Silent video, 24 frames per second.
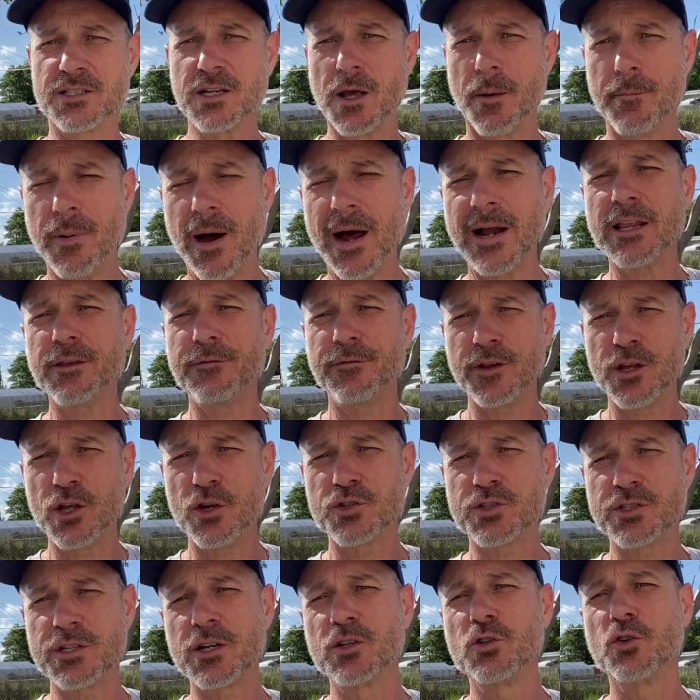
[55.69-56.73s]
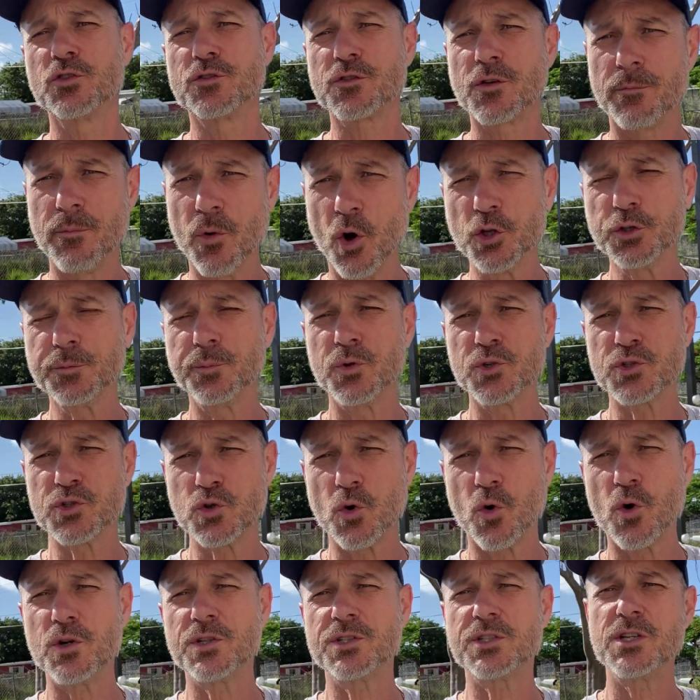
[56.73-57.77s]
combining video signals from multiple
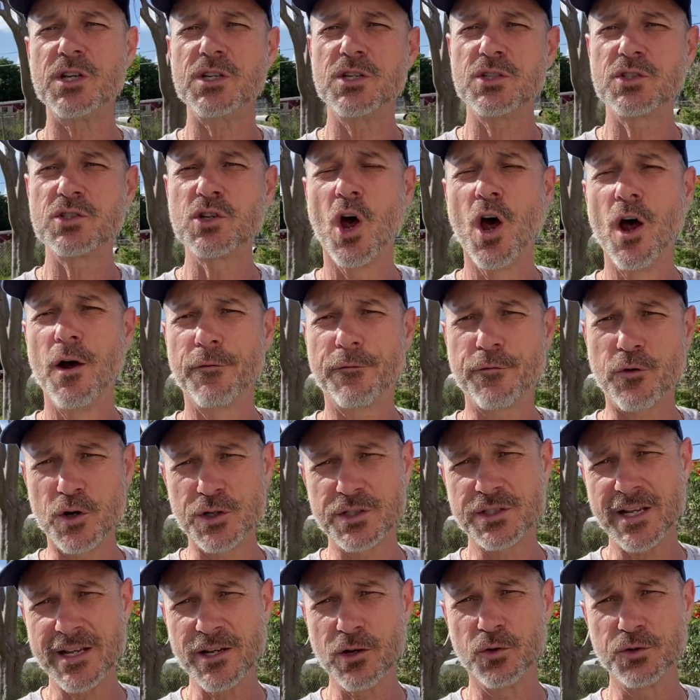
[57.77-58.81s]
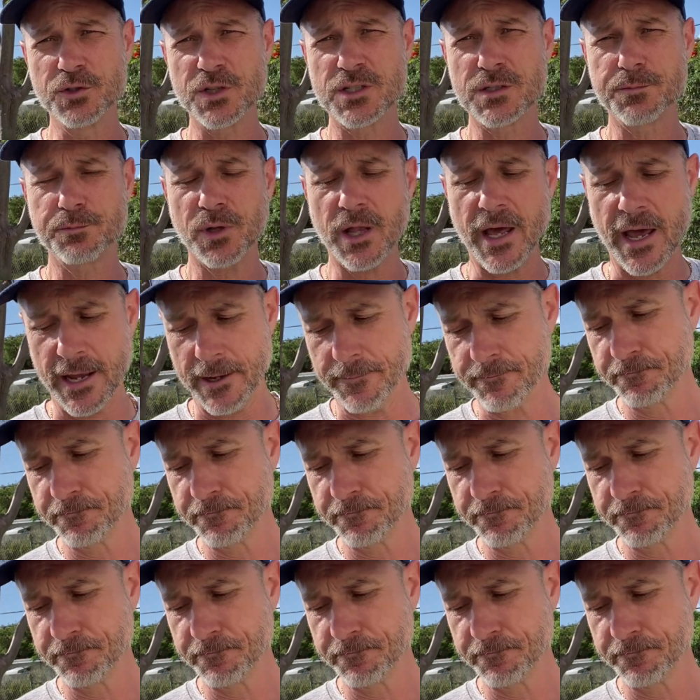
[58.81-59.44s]
sources for a single display.